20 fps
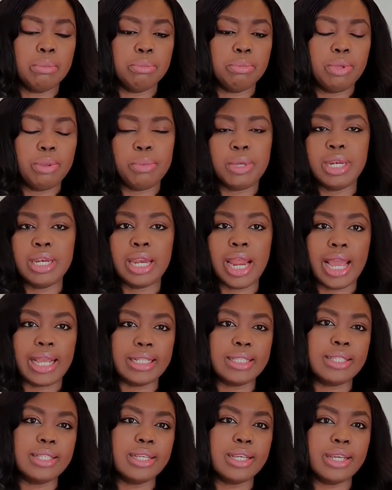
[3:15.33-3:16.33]
maybe
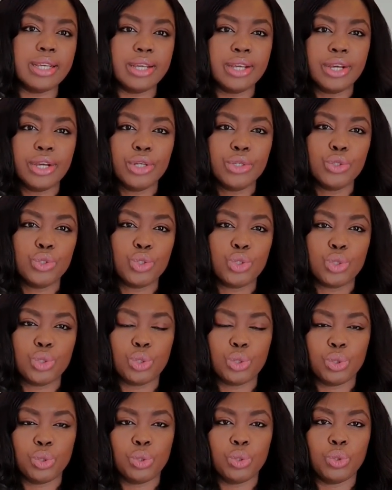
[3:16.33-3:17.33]
90
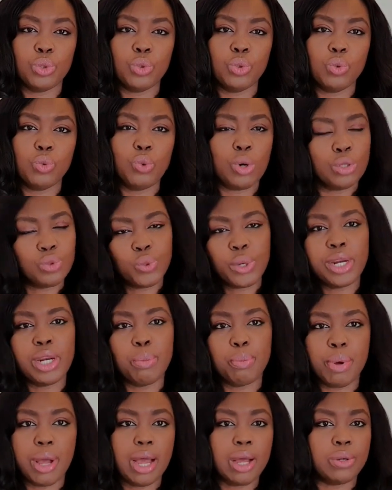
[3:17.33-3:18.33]
to
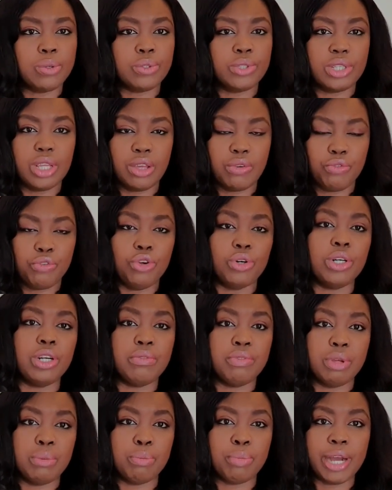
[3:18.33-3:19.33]
£120 if you're
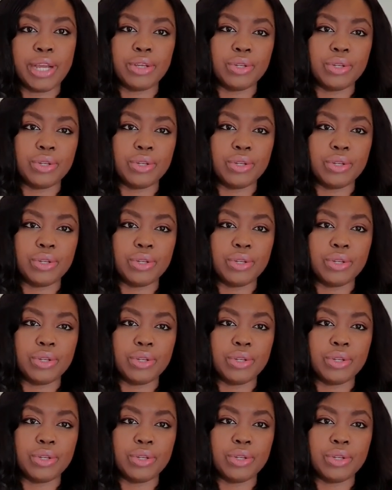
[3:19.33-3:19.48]
living by